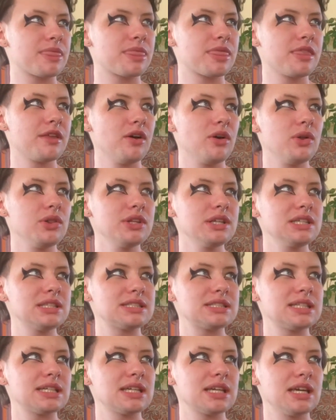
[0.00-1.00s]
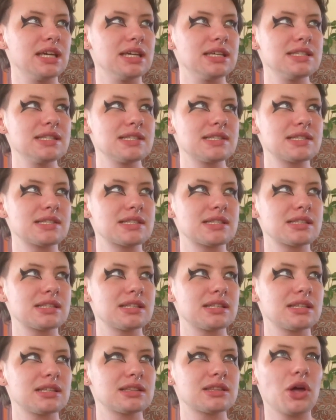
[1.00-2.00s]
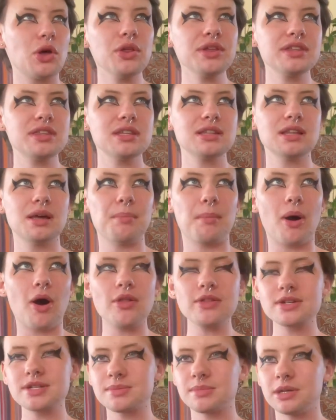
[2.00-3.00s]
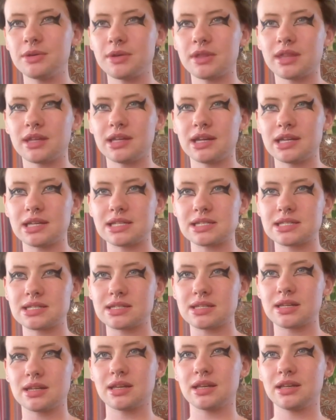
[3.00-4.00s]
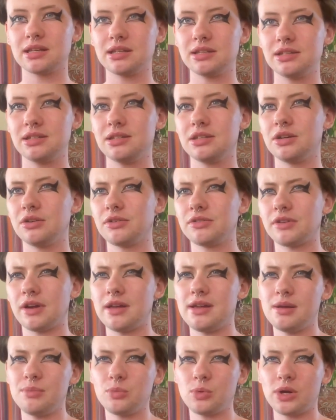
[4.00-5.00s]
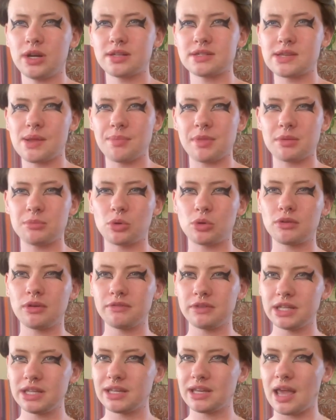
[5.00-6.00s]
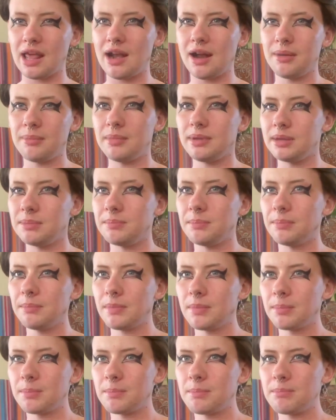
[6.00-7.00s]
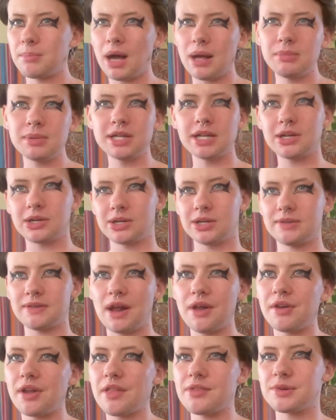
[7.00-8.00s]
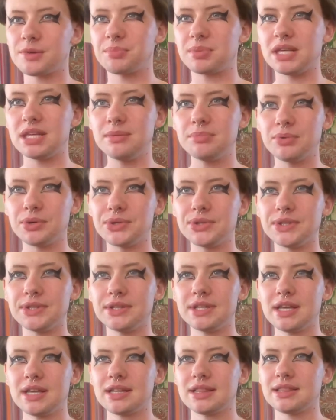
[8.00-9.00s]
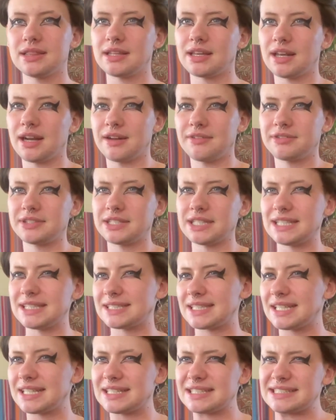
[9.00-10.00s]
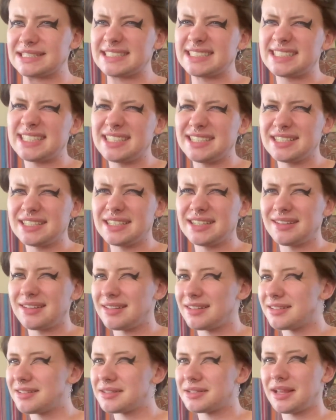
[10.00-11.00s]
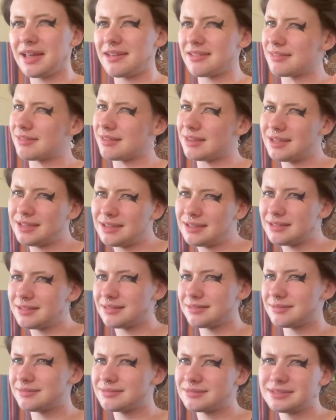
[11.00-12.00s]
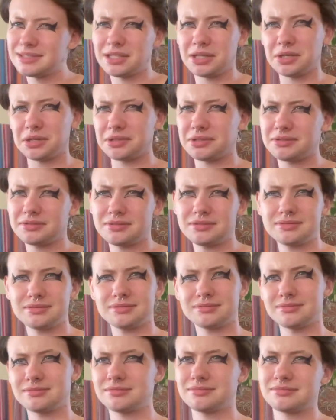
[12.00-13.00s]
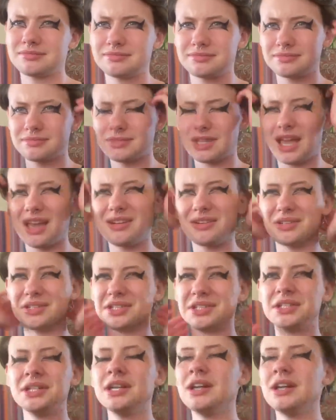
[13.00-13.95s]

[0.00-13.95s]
the only thing is, the only thing that bothers me with it is, you know, if I am wearing something more revealing and I'm in public or around other people and I feel like they can see it and they're like thinking, you know, I don't know